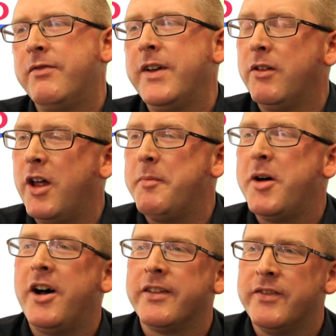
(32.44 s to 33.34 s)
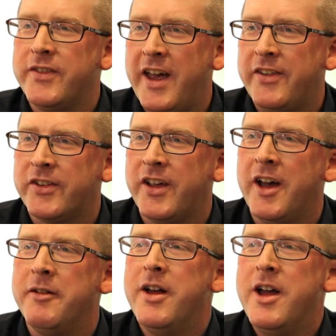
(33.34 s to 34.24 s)
feel like part of
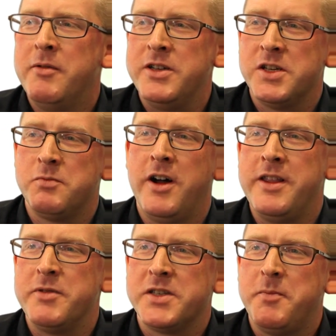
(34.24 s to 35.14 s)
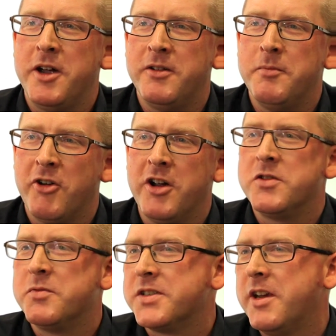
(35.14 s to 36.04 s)
Tesco, which is why the bespoke
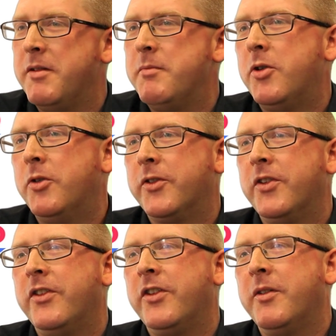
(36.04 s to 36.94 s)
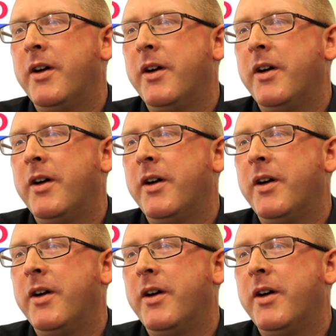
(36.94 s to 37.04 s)
approach was so important to